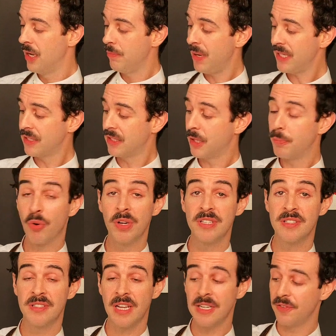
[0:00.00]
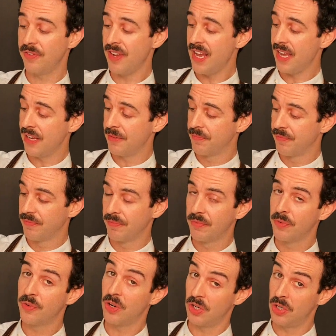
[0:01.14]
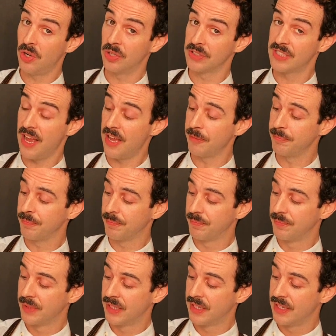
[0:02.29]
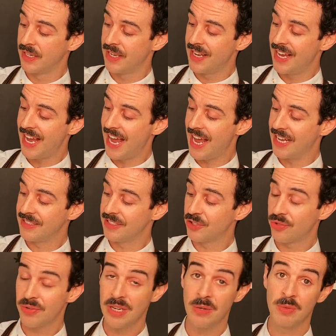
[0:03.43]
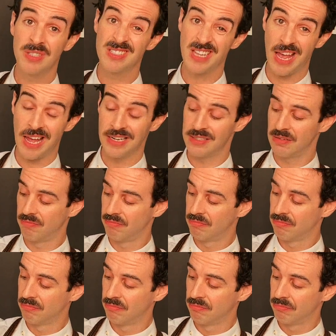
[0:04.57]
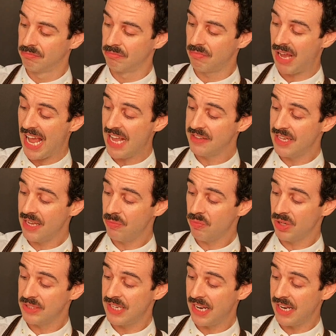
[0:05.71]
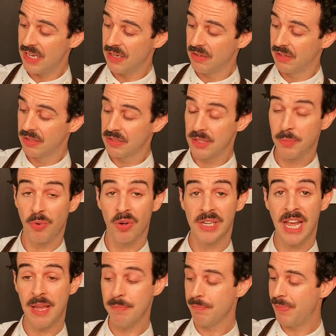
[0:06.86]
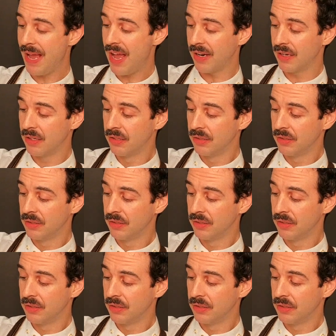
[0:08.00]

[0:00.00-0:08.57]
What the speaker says: But the boy stayed away for a long time, and the tree was sad. And then one day, the boy came back,